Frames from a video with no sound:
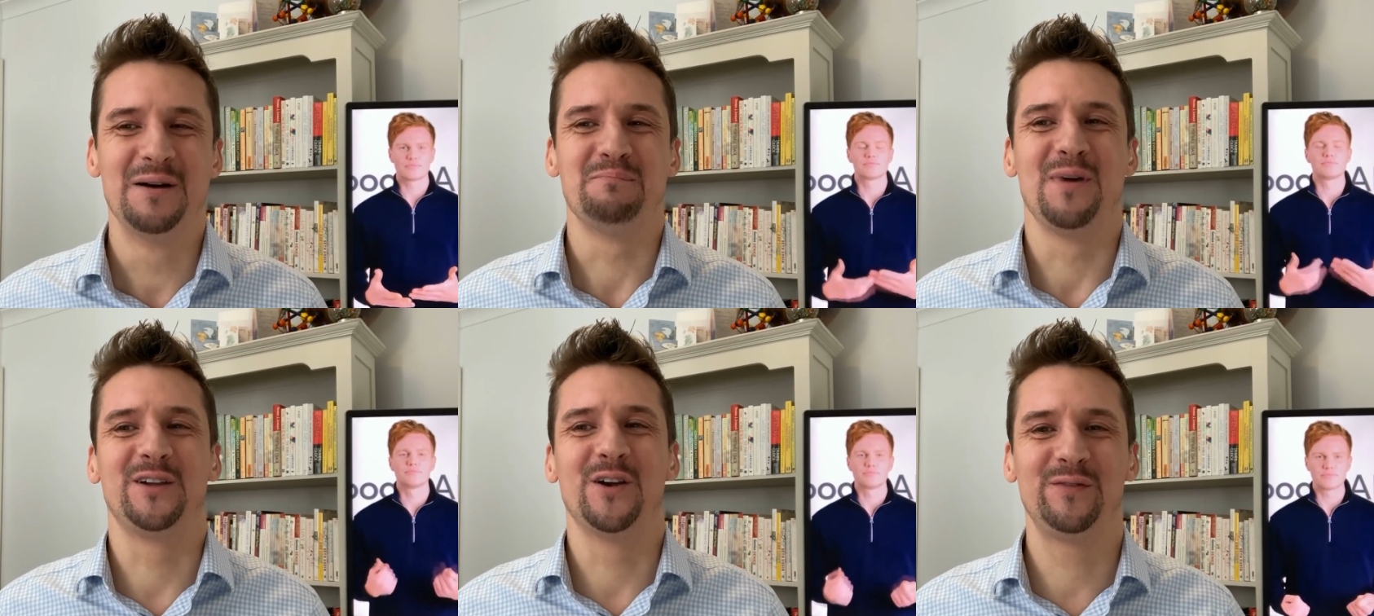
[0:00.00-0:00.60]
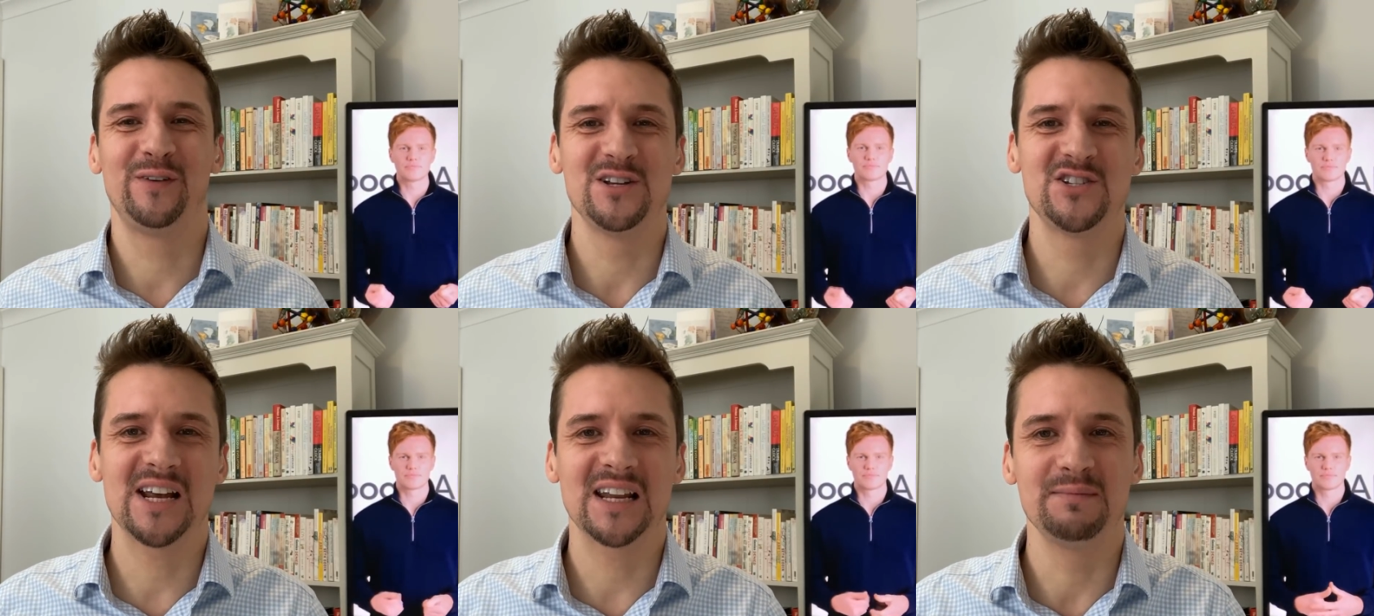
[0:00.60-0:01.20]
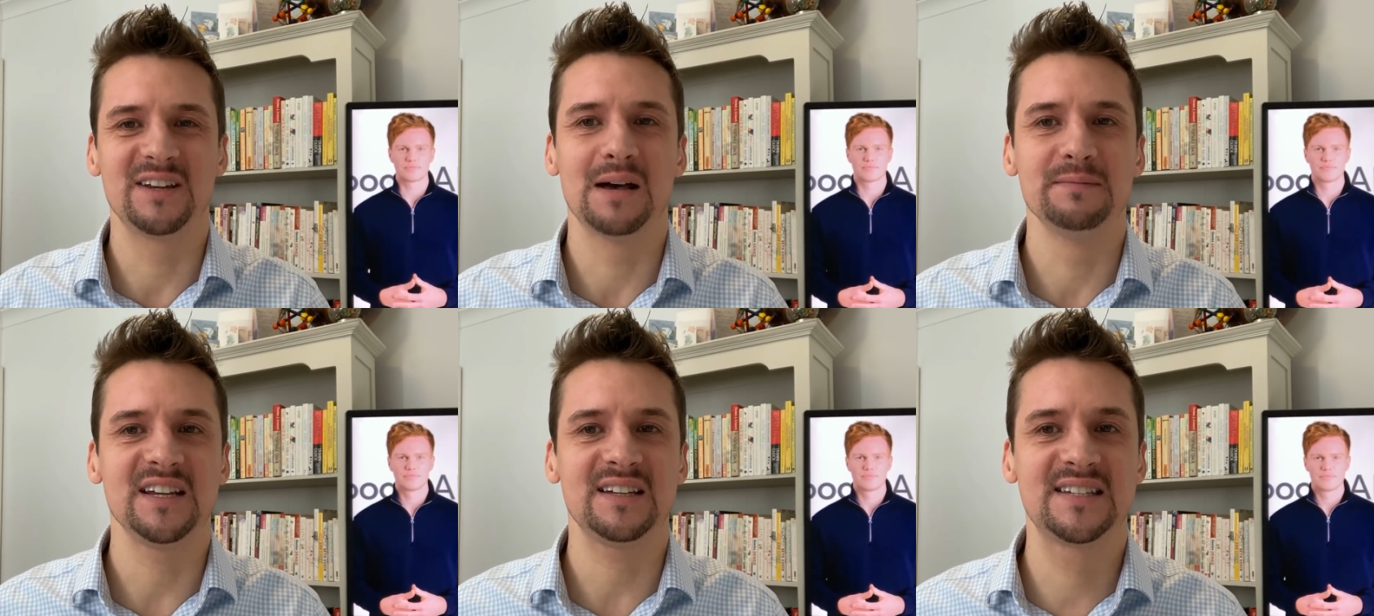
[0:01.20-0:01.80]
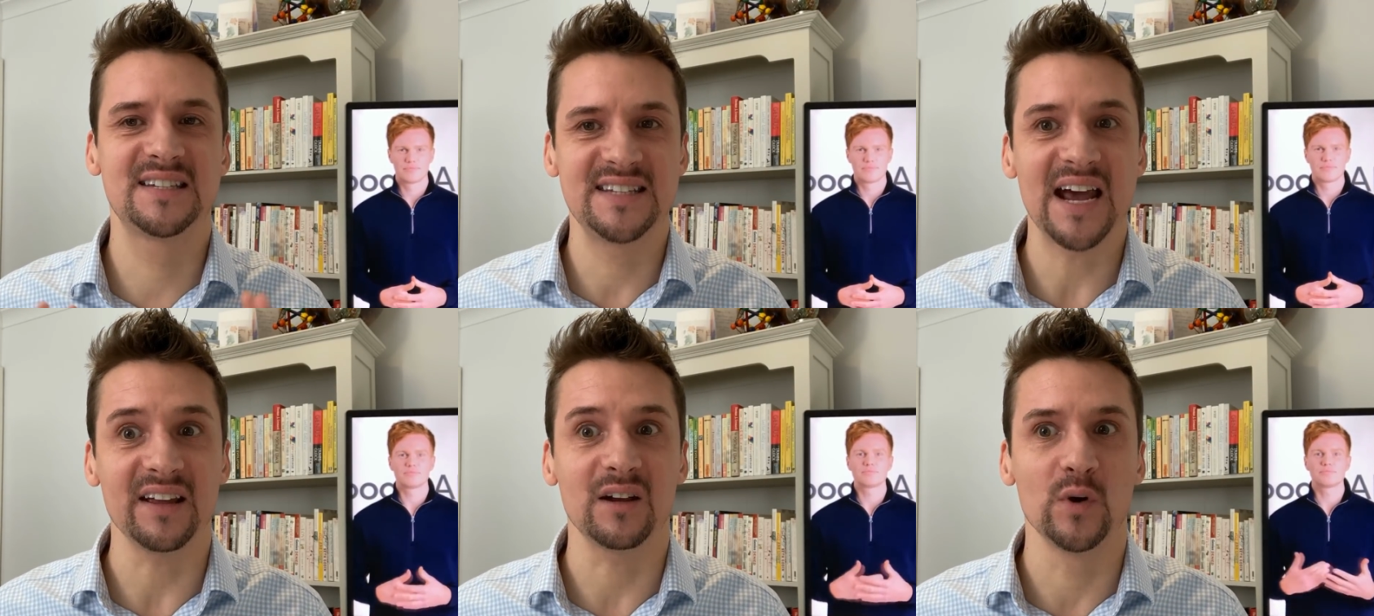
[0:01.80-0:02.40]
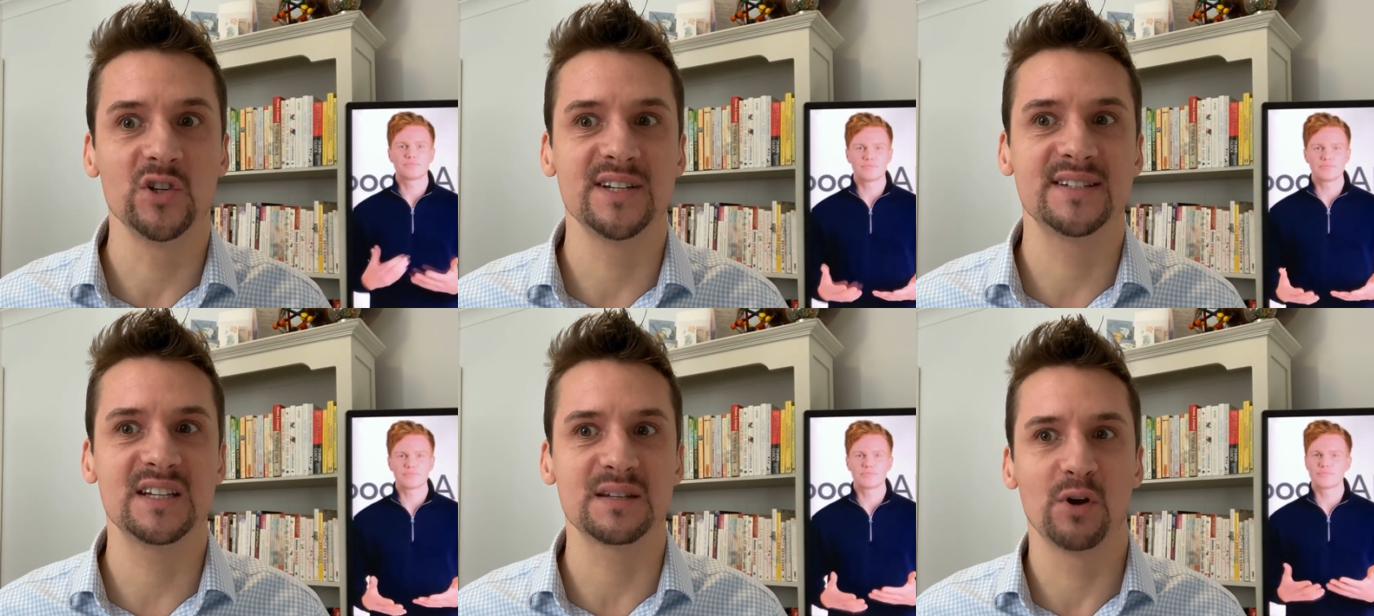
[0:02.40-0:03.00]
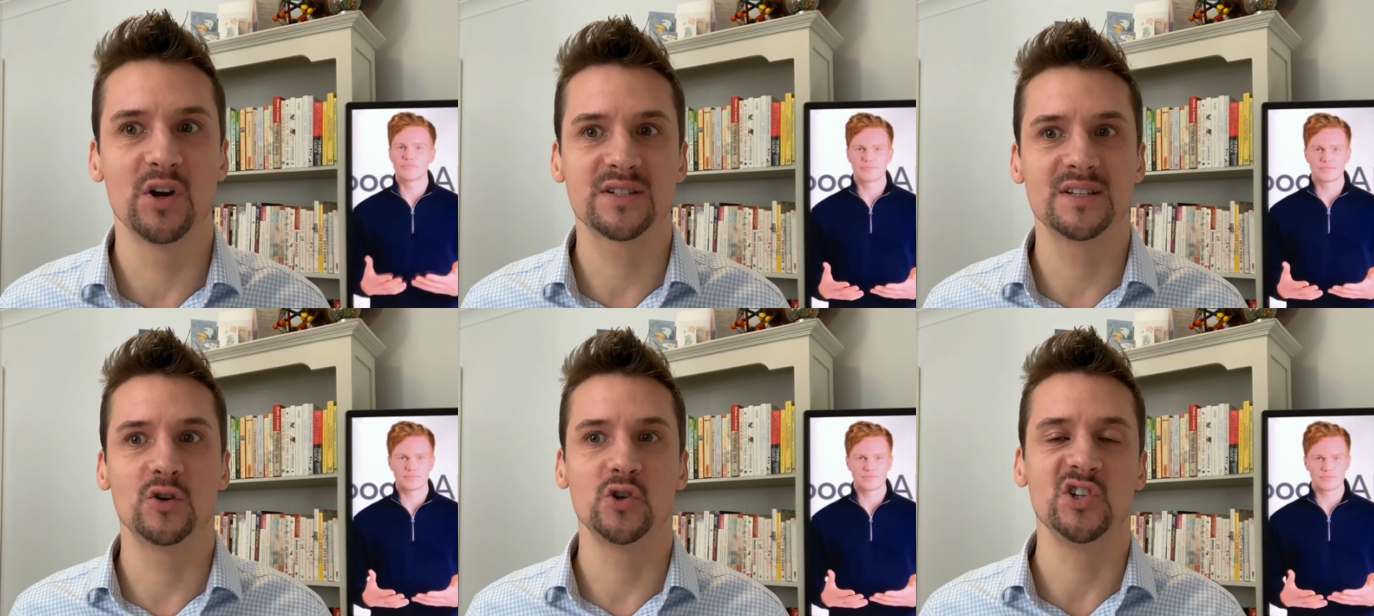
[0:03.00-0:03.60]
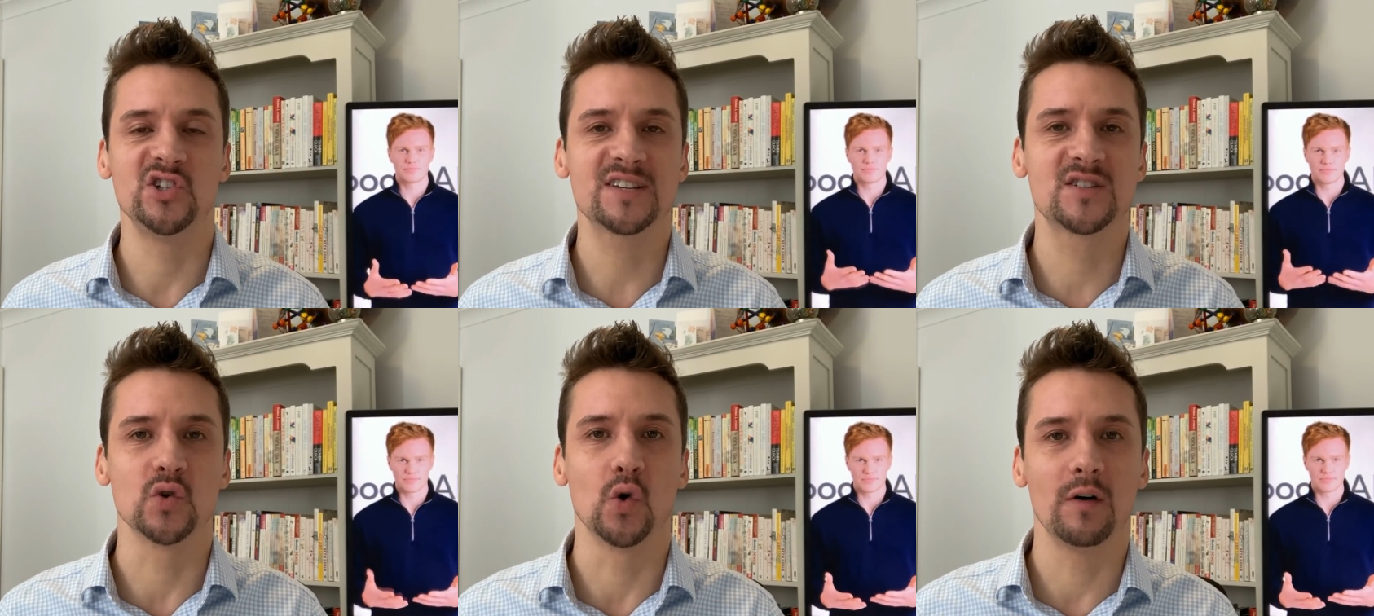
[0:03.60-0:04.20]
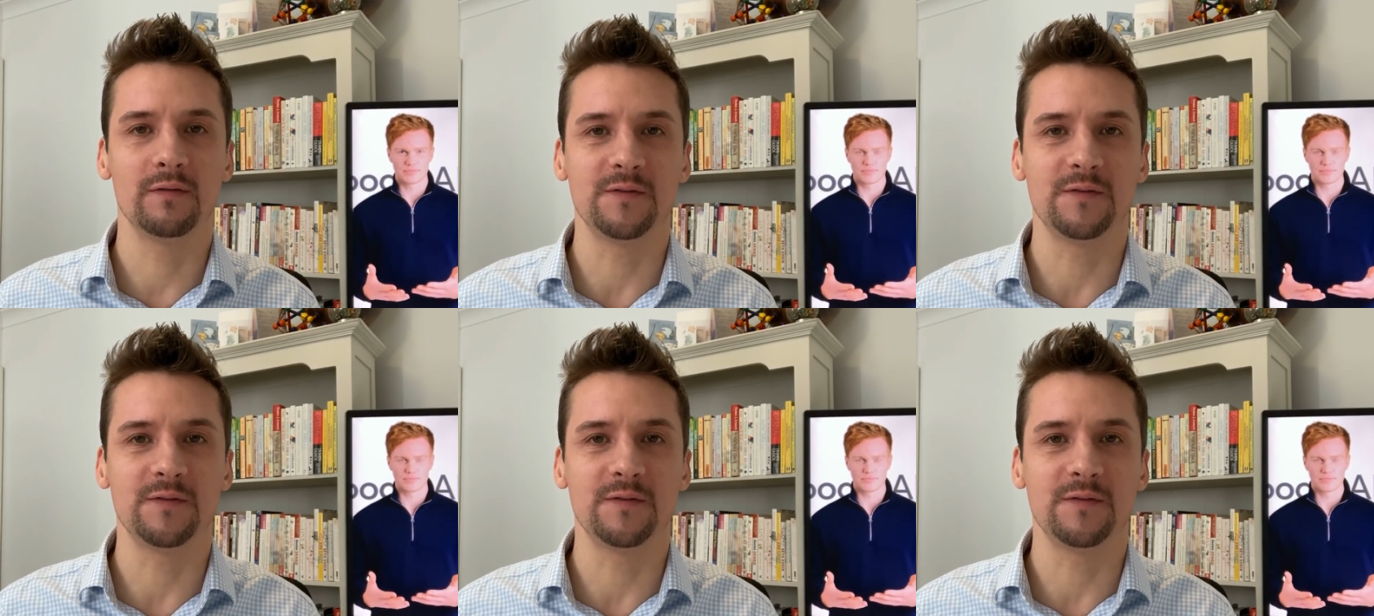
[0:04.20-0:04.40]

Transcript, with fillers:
Speaker 1: My girlfriend Shelly becomes ecstatic when she sees a person who she just saw